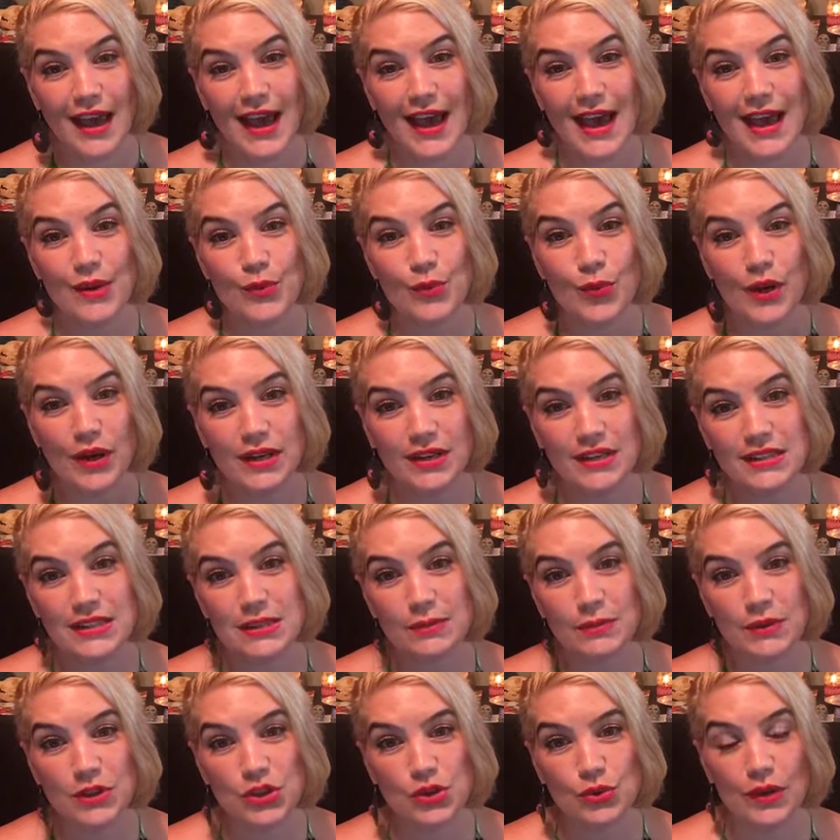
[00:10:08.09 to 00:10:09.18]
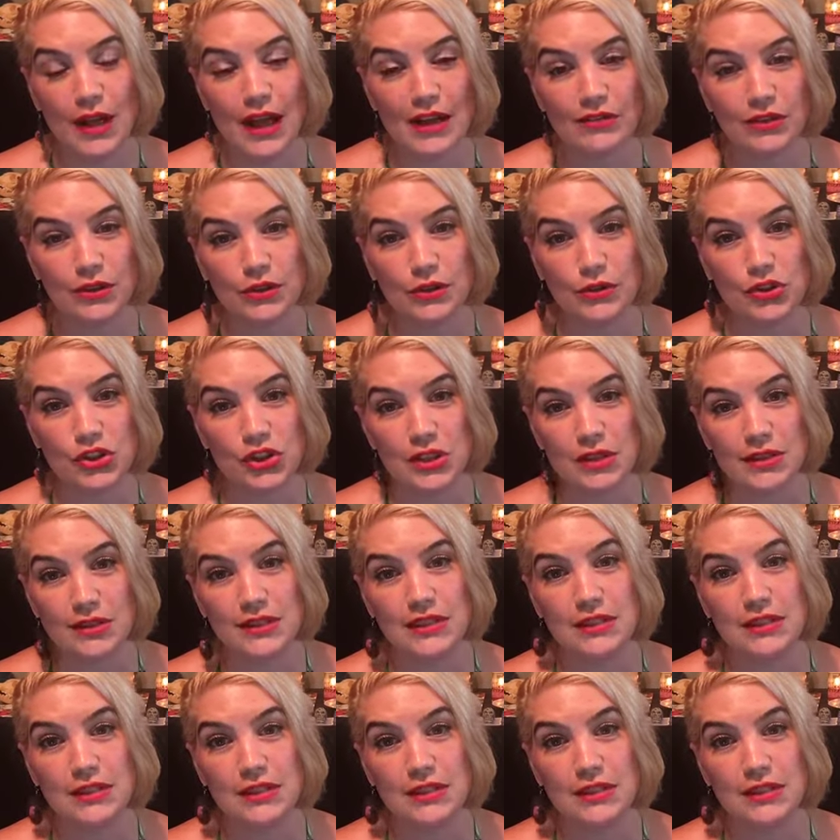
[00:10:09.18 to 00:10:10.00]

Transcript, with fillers: And what is spiritual evolution?